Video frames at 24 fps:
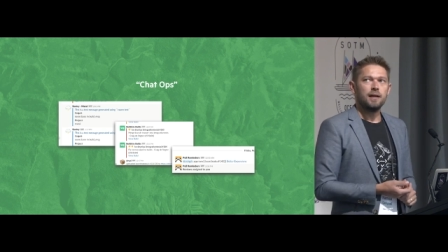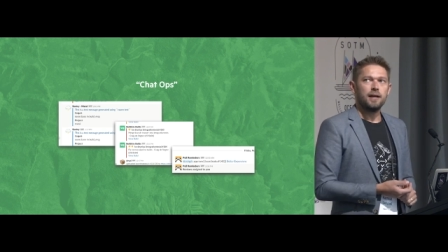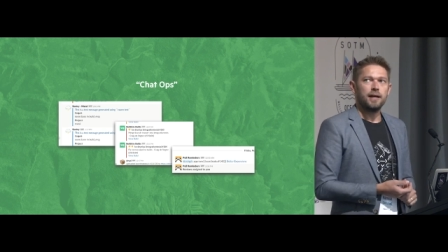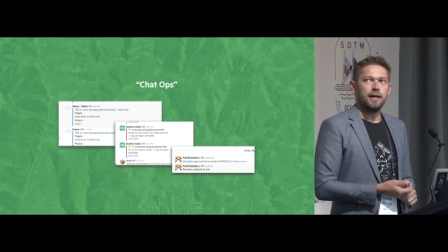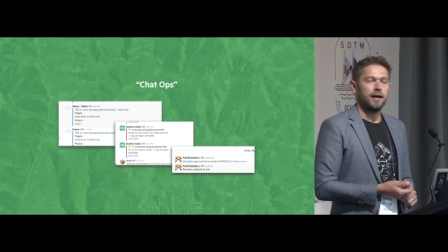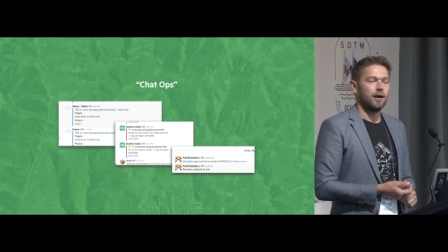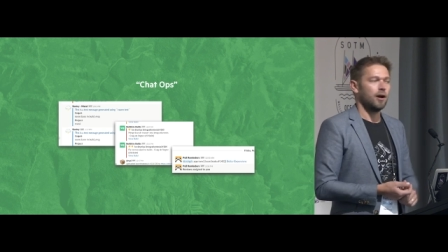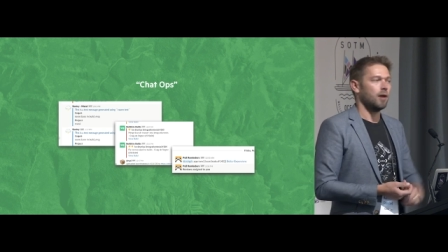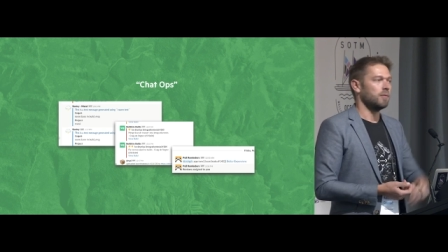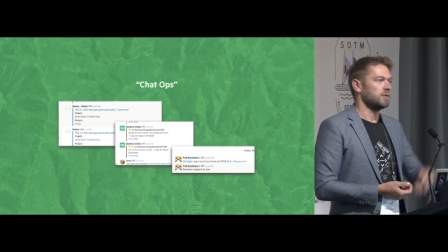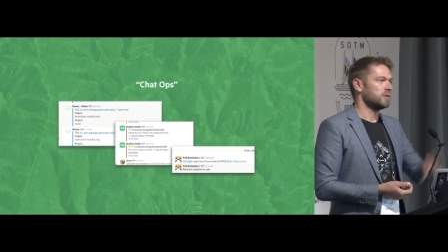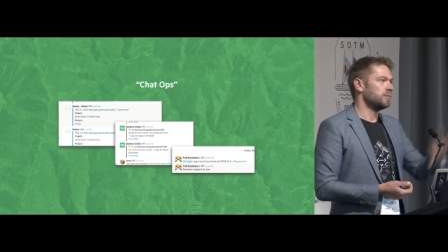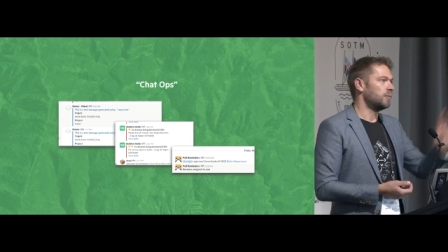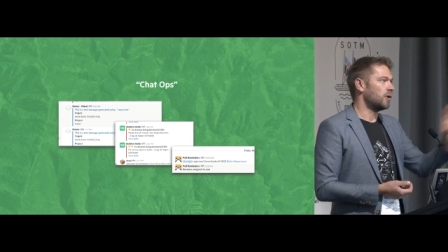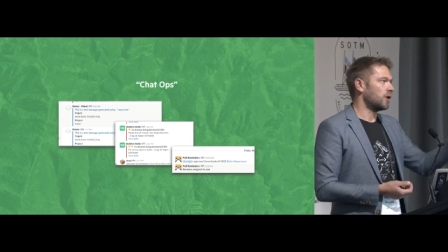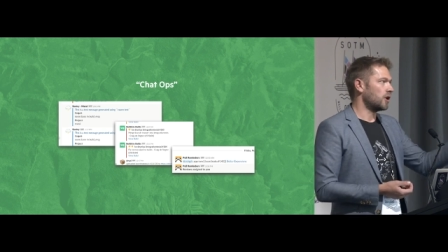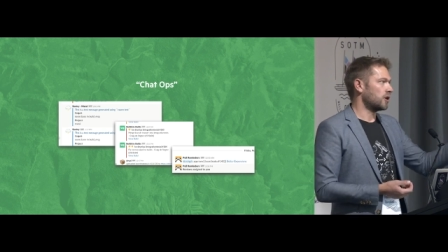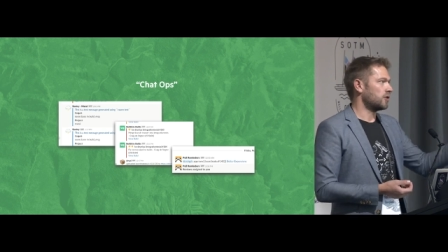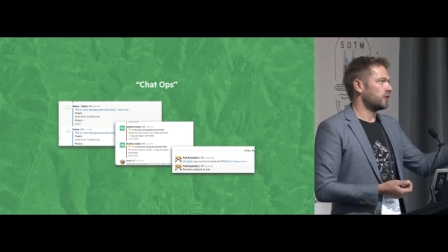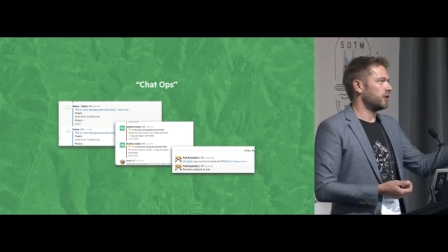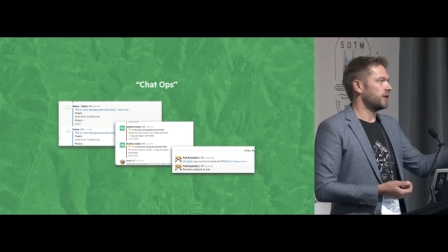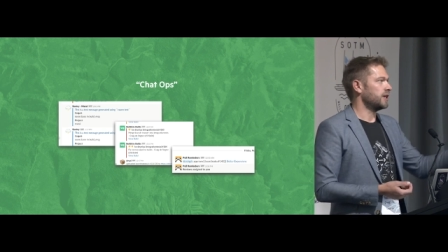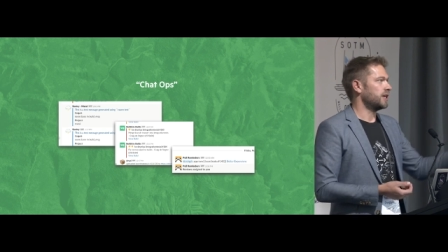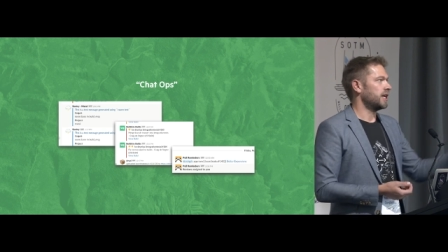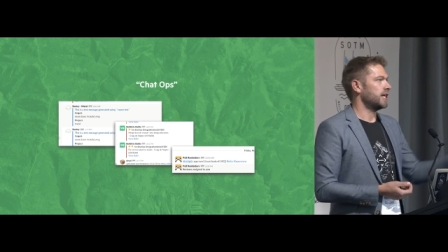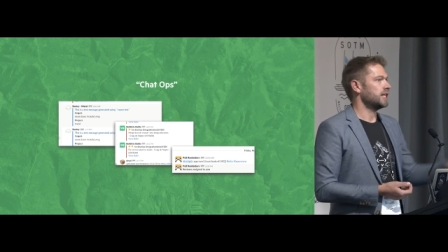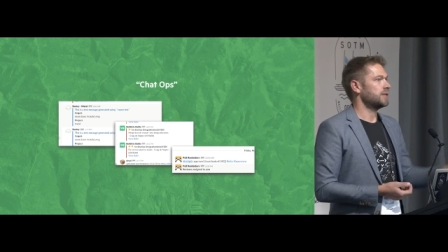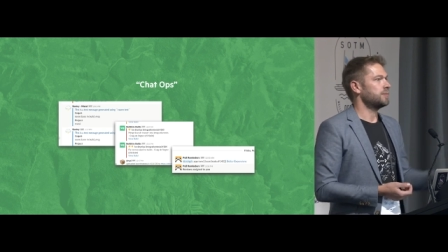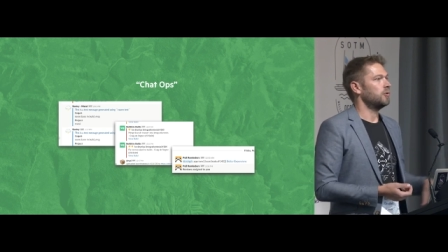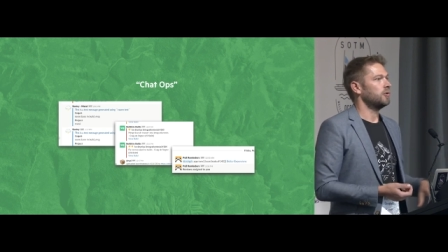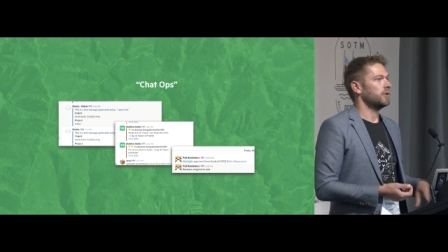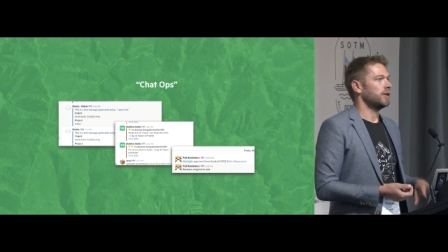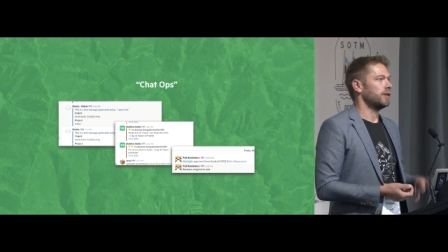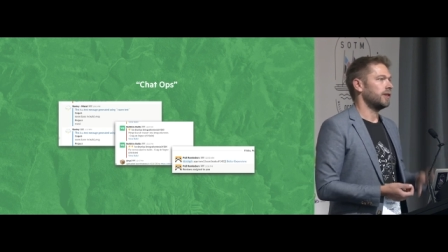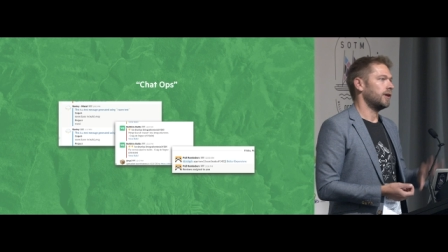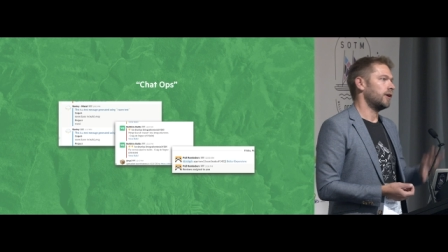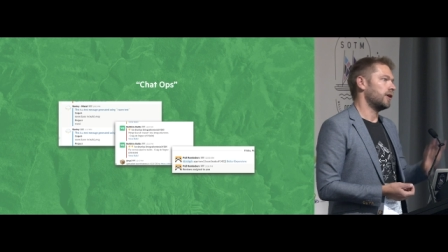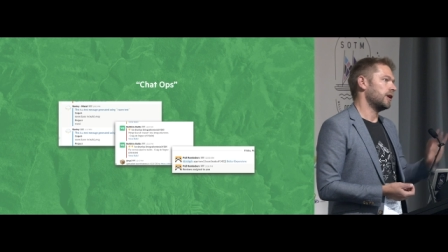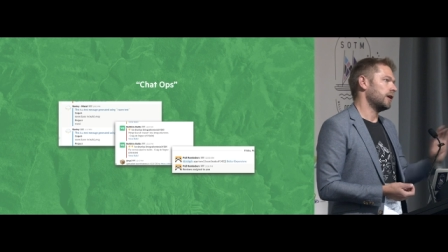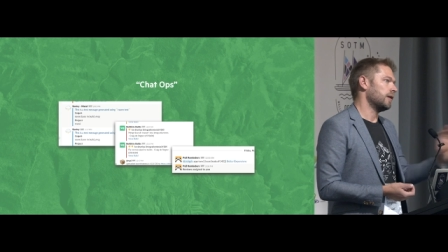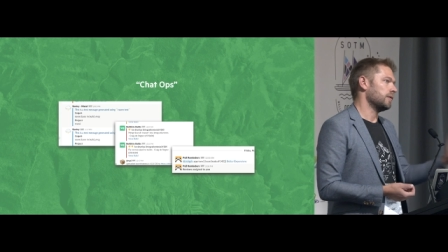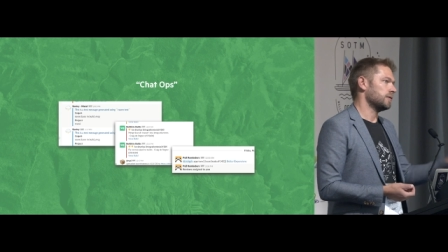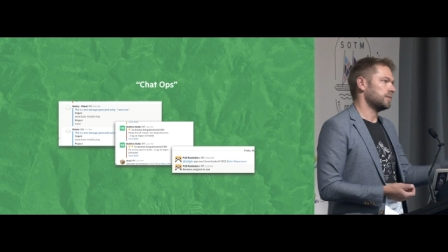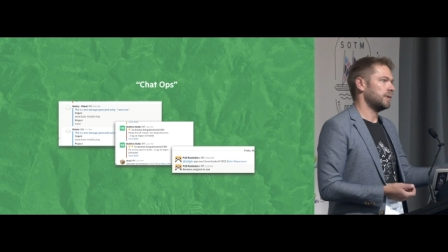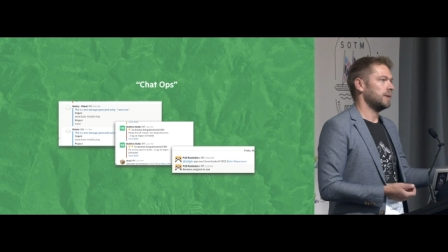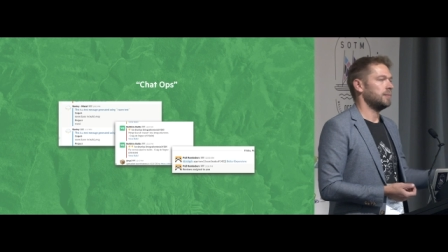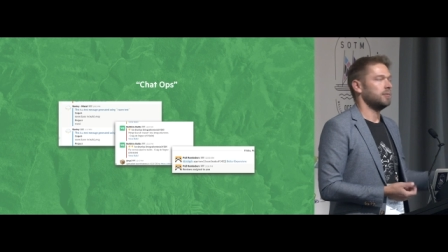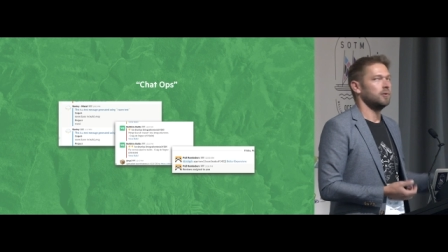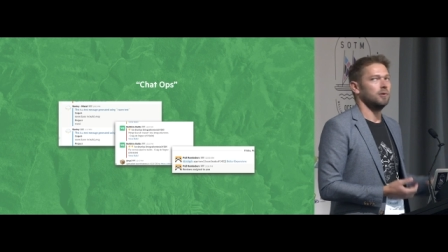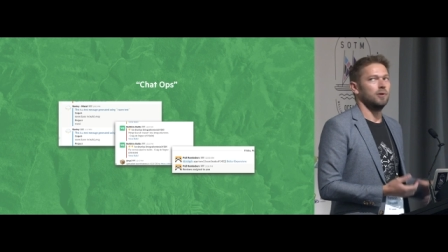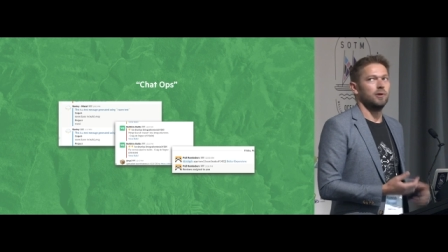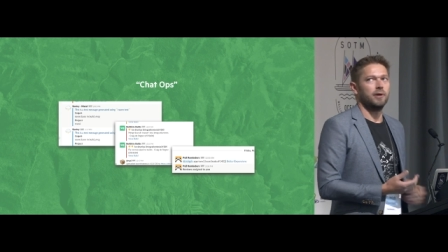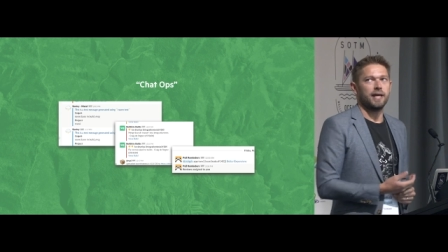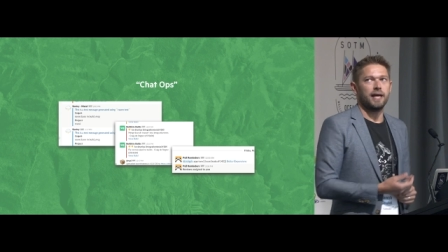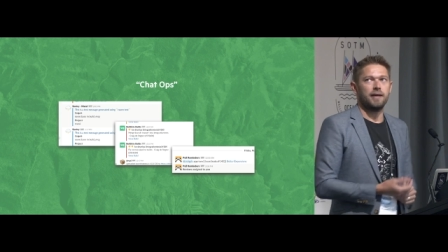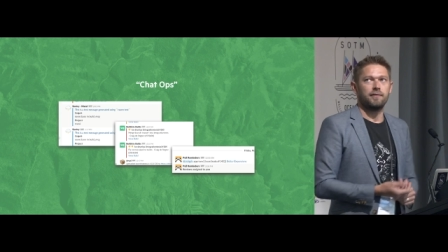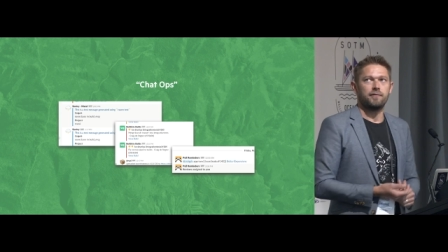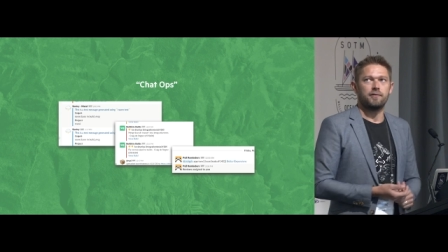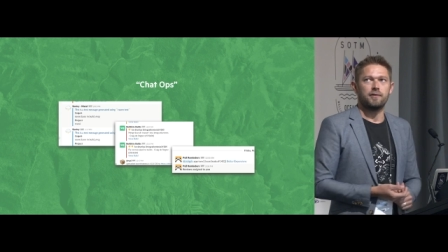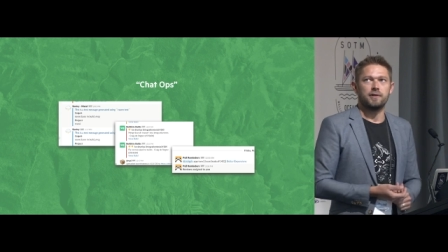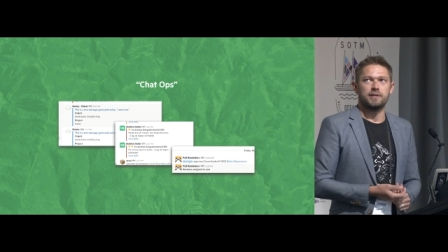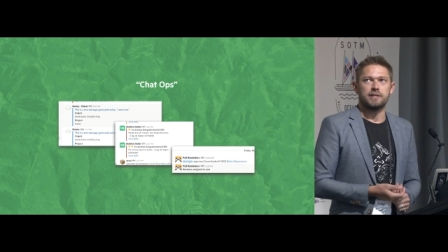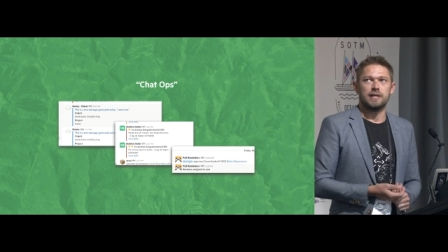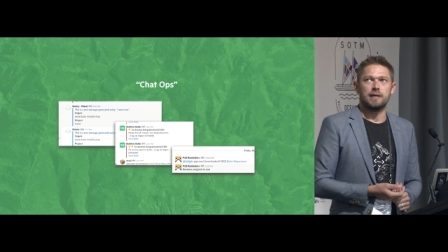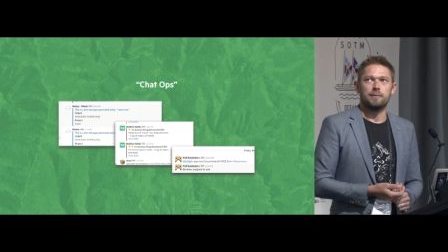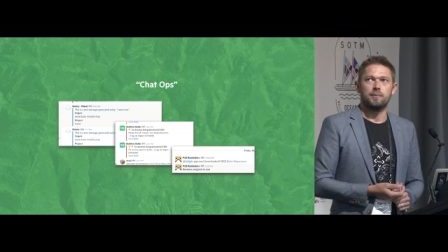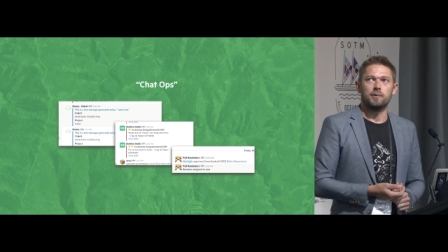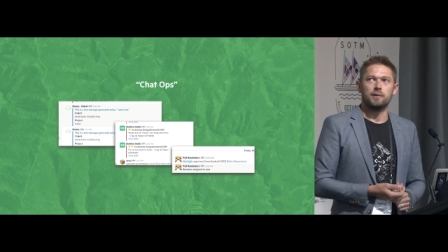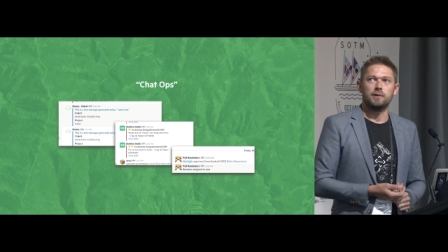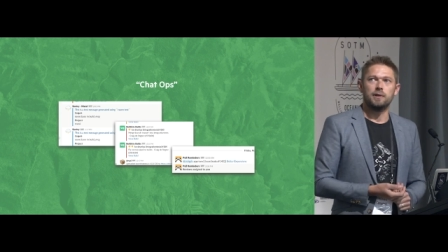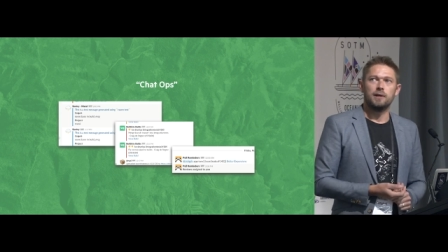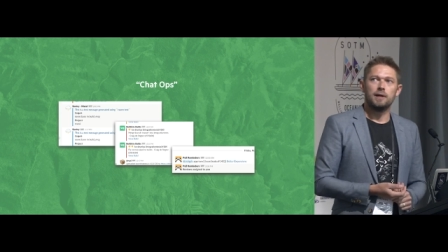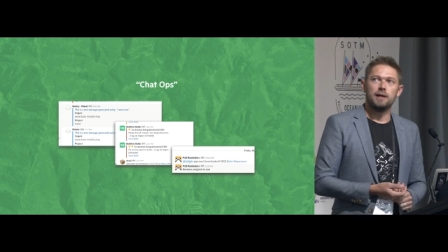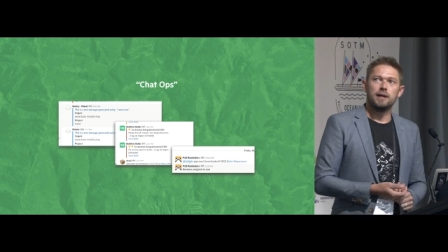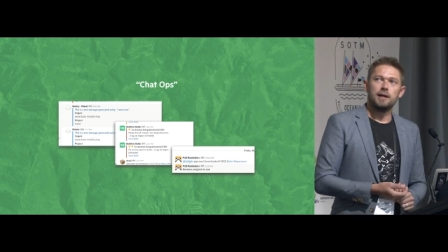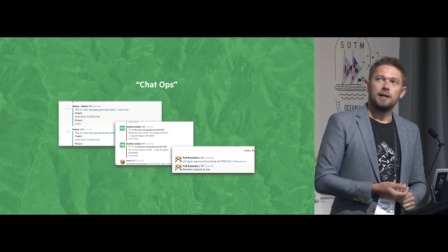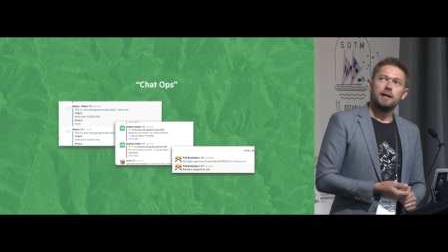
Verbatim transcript: in, an ops monitoring dashboard that the only ops people look at, for example.